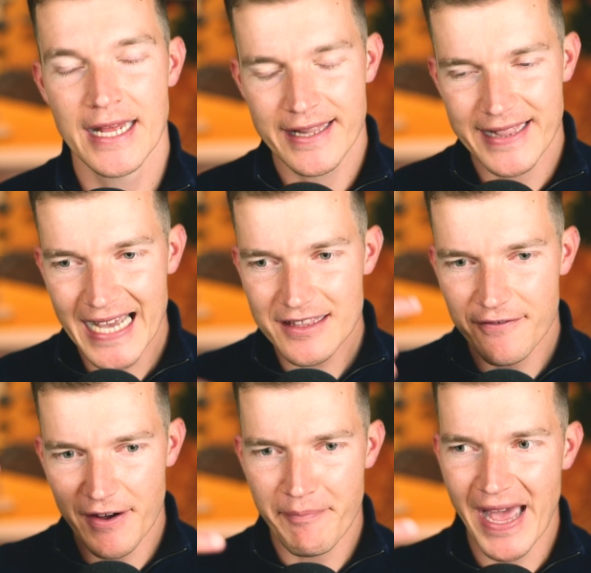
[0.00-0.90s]
Not of
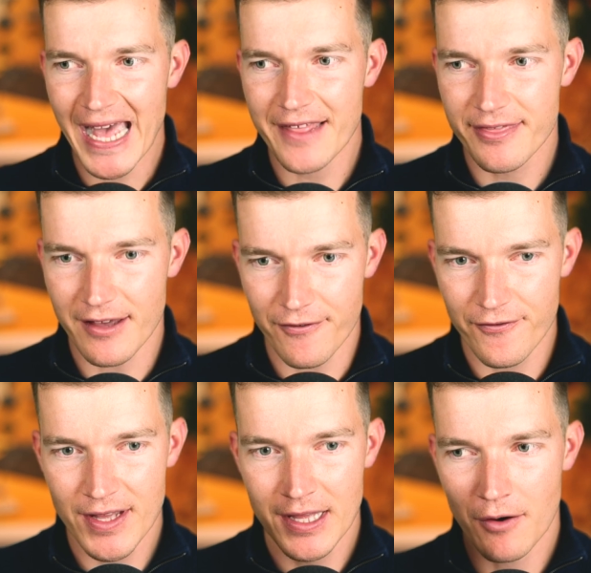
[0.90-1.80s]
a path
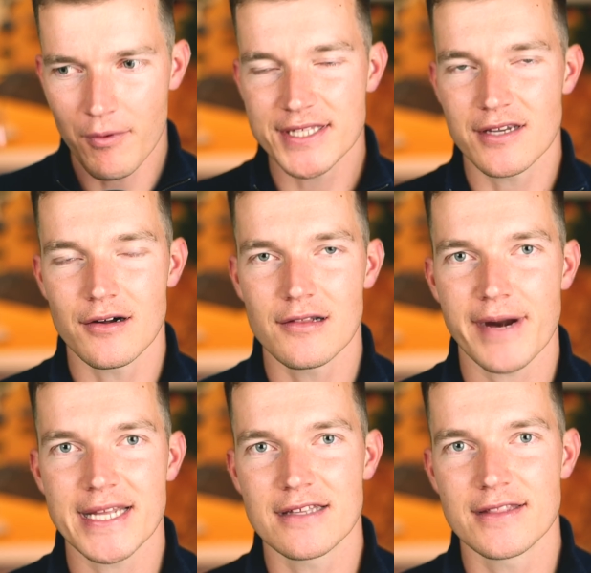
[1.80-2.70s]
of what you
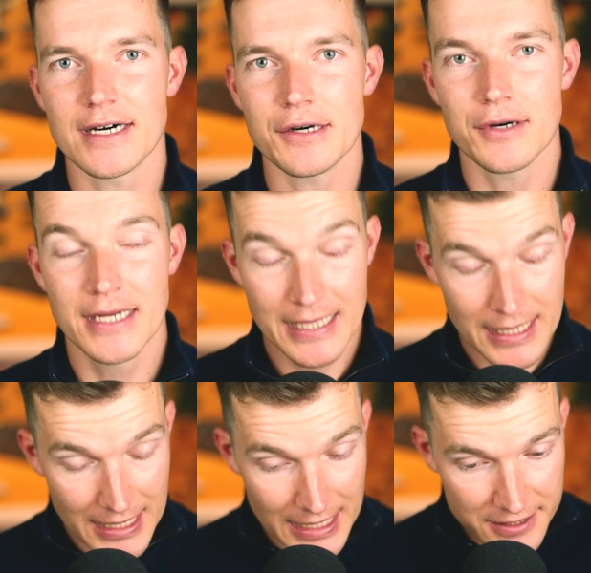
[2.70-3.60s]
already know.
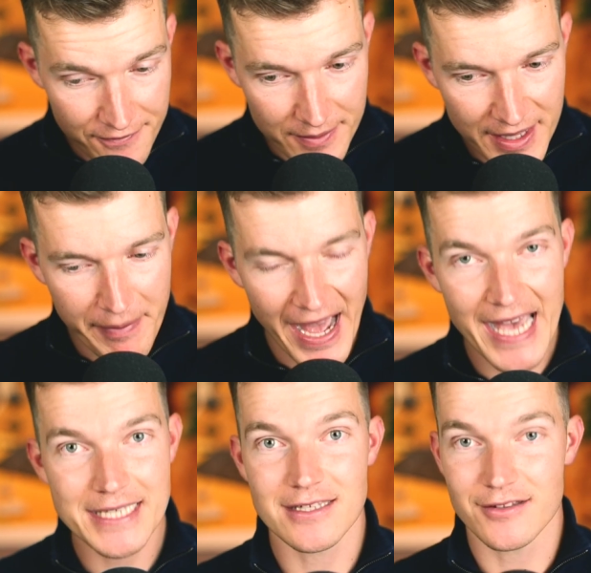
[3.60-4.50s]
It's from the
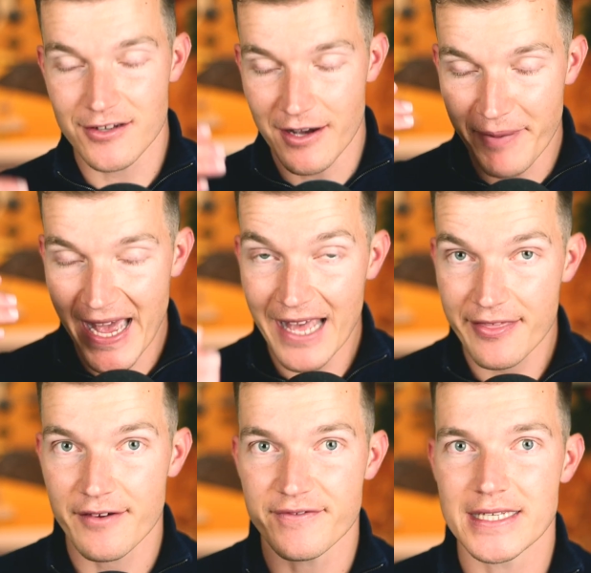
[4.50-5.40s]
past onto a
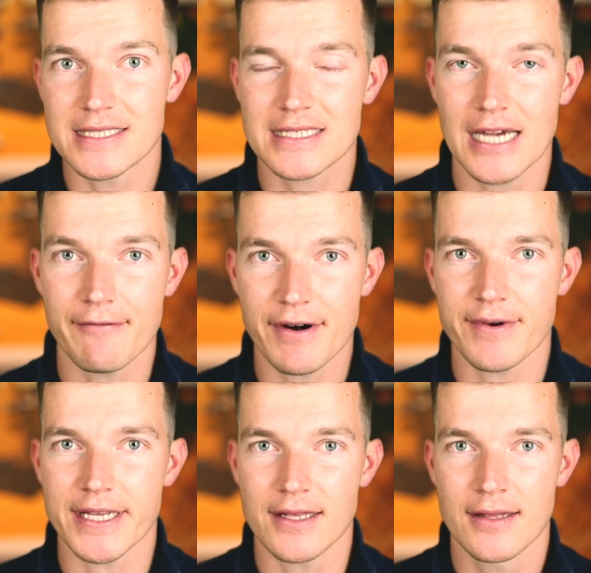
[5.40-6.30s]
path of
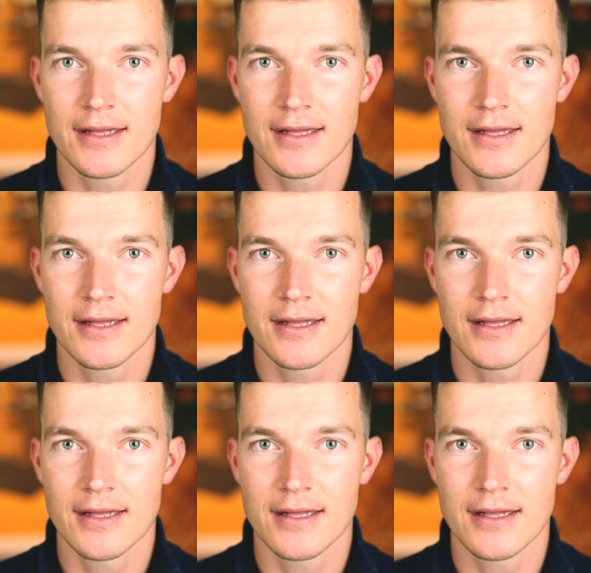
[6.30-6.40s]
discovery.